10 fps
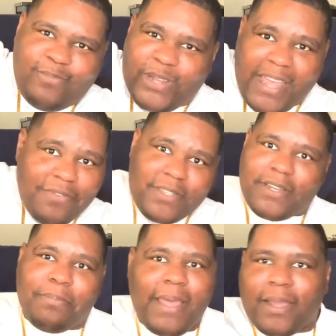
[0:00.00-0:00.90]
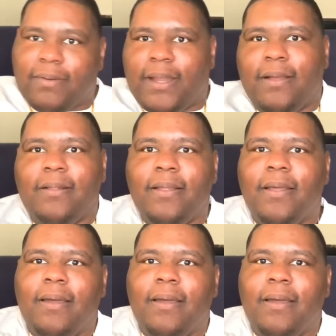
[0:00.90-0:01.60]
whatever's in the background.